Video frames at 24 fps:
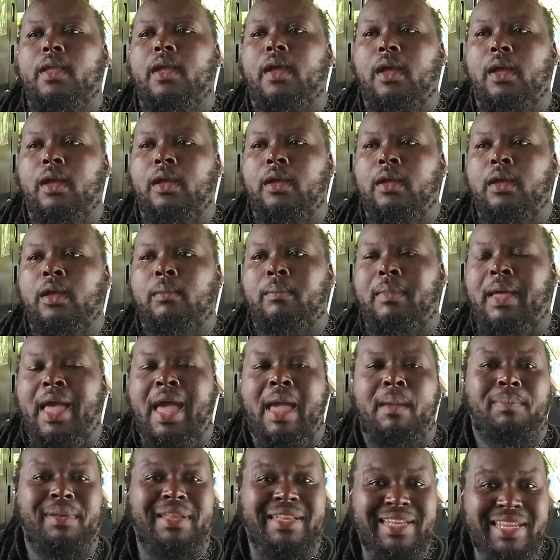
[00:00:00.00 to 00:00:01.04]
I
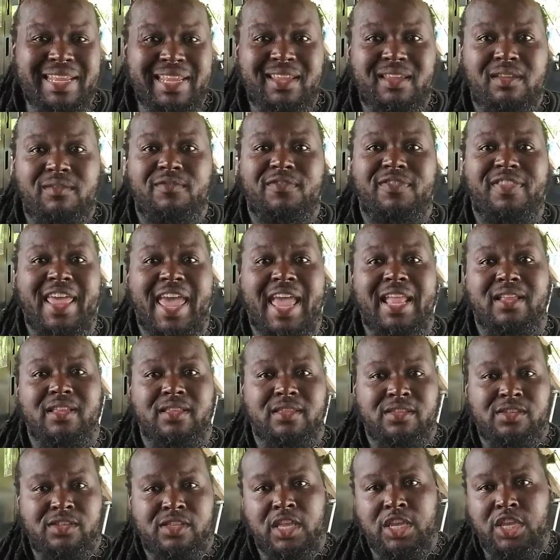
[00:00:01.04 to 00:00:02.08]
believe that
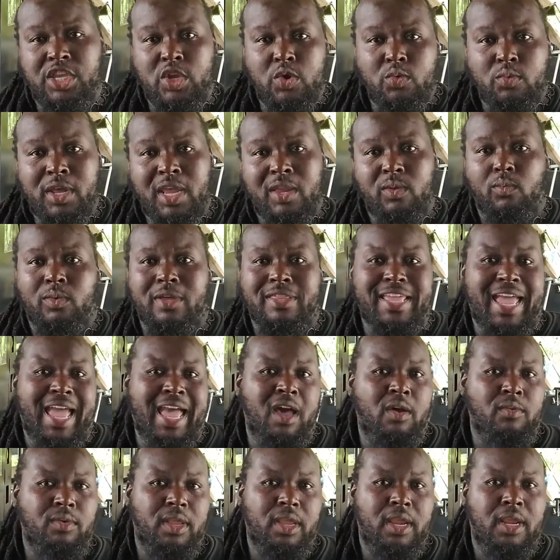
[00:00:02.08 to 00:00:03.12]
the unit
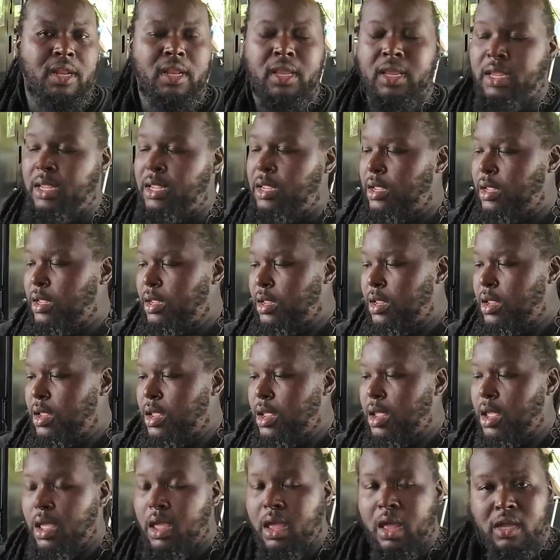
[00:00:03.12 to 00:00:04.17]
without any
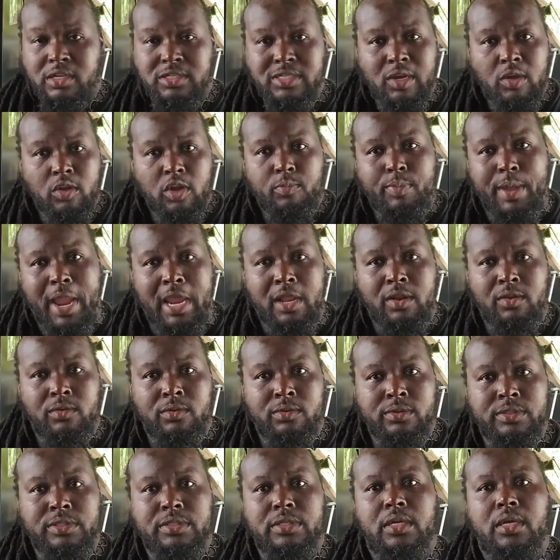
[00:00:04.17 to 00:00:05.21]
solar
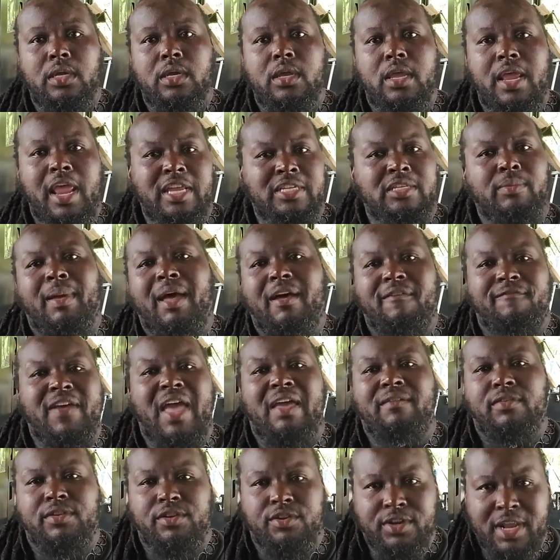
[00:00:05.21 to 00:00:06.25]
panels is about
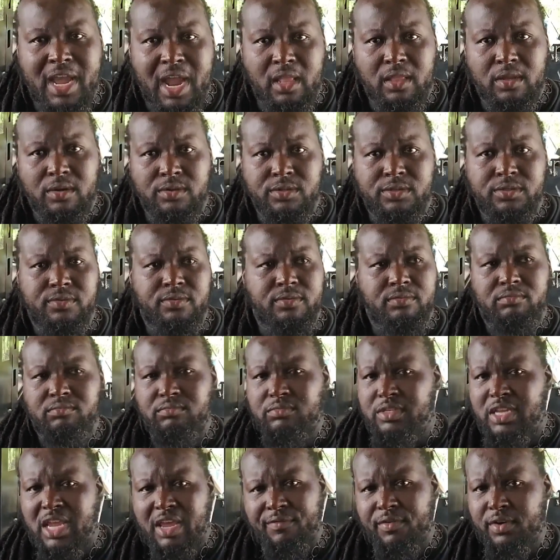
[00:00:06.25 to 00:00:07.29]
$500,
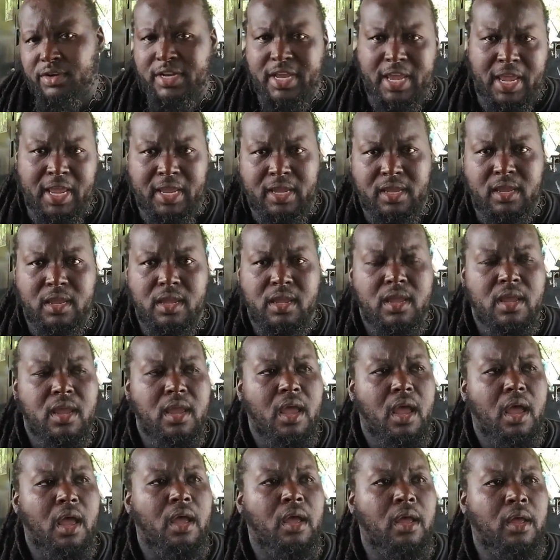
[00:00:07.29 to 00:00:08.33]
give or take.
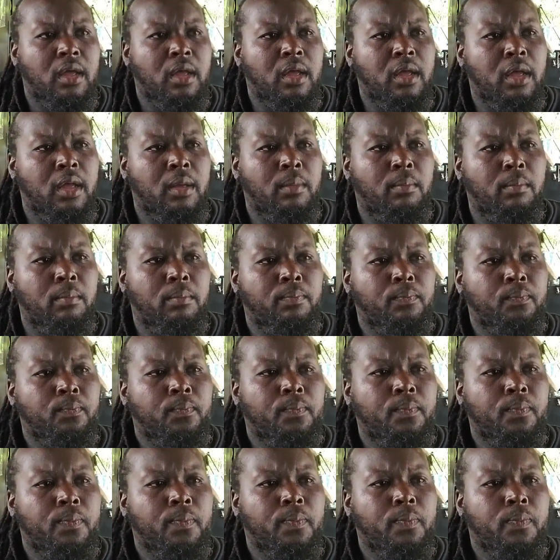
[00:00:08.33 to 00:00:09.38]
The
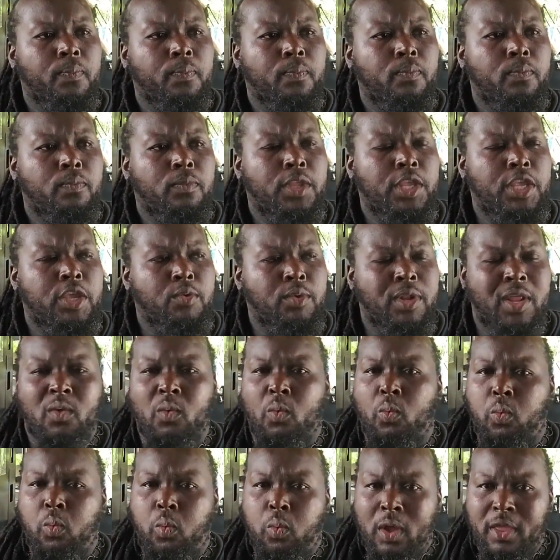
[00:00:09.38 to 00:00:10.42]
unit
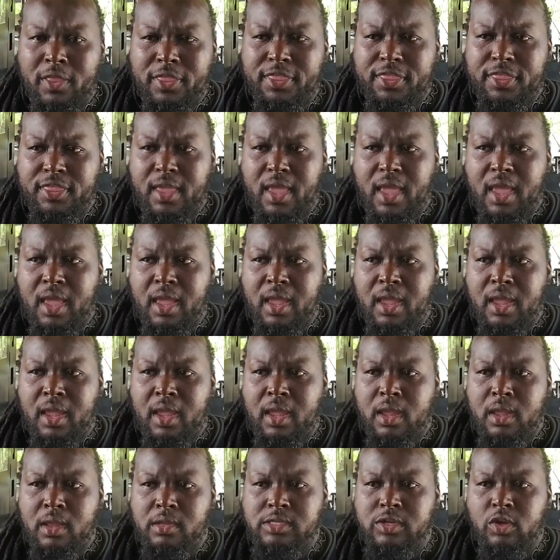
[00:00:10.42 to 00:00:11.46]
with
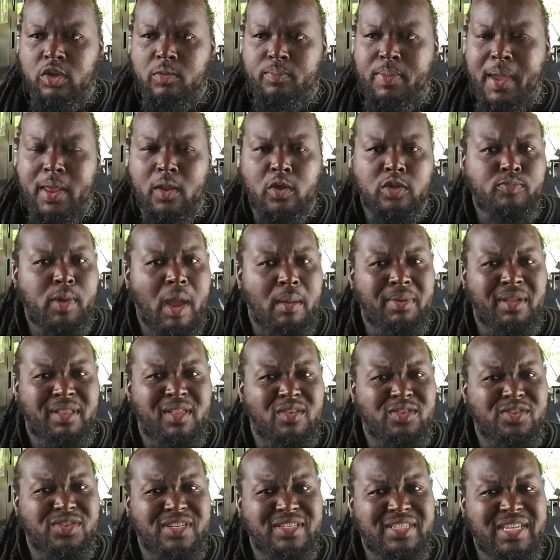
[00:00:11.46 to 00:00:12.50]
a solar panel is probably
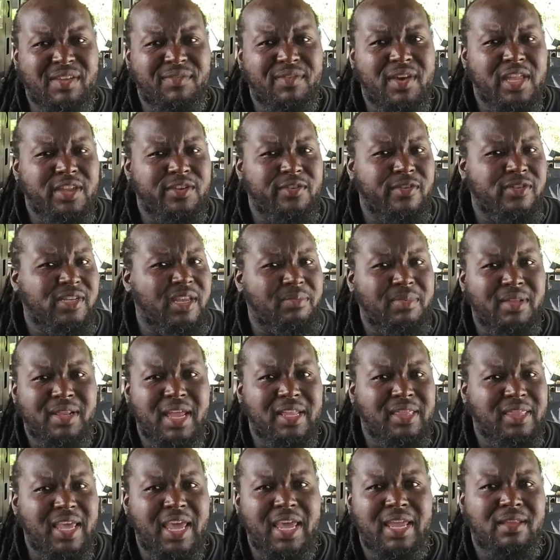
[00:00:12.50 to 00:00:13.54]
closer to $700 or something
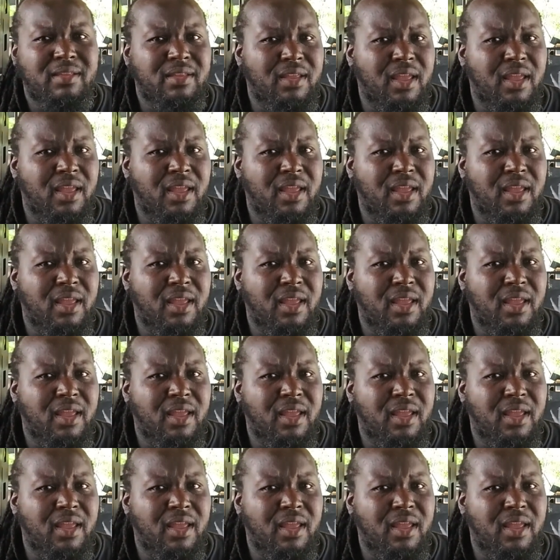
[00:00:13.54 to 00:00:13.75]
like that.